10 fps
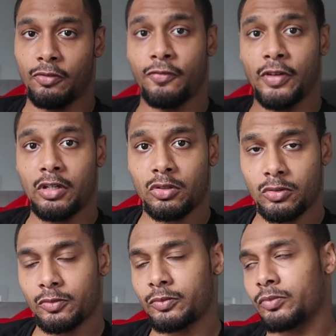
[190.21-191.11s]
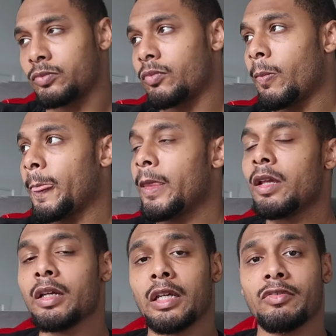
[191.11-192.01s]
Feel,
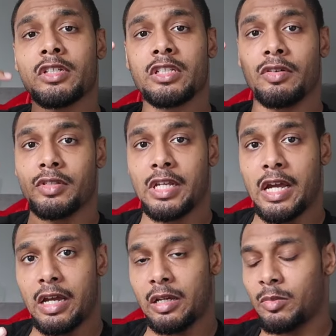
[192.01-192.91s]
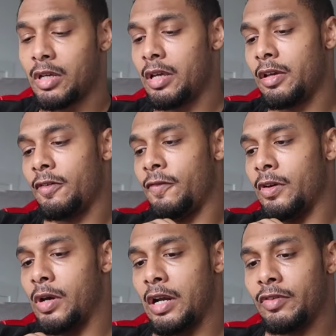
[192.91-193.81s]
give yourself time,
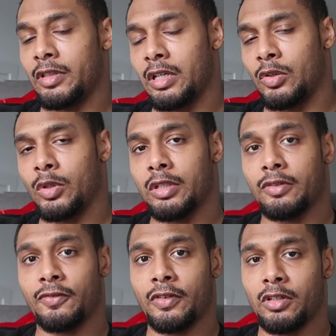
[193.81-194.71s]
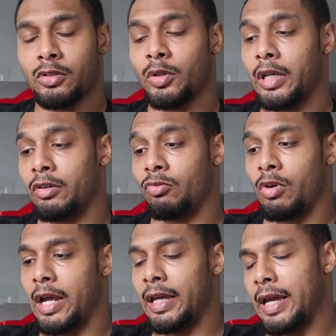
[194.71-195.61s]
feel everything you need to feel, and
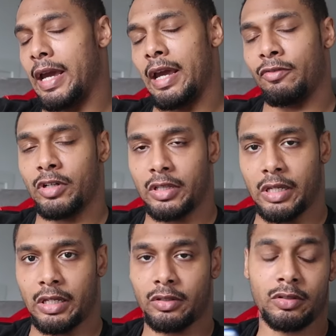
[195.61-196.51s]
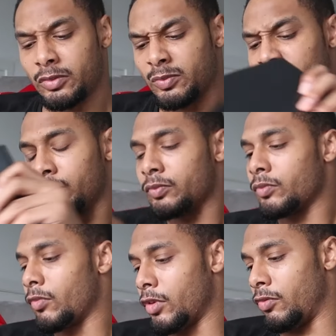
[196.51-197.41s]
write everything.
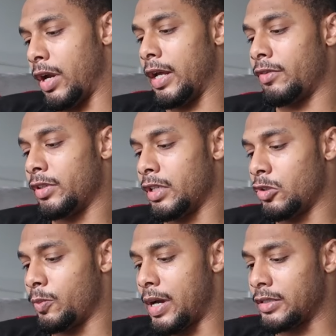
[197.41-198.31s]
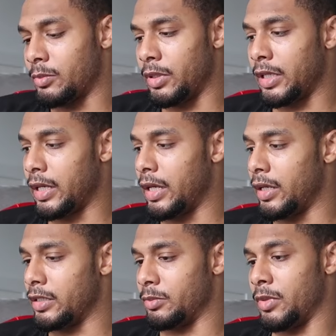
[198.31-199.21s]
Write everything you possibly
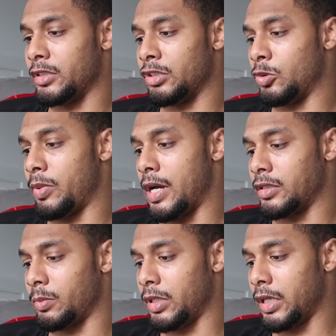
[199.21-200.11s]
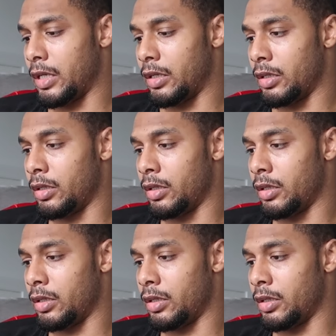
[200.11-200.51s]
can, as much as you possibly can.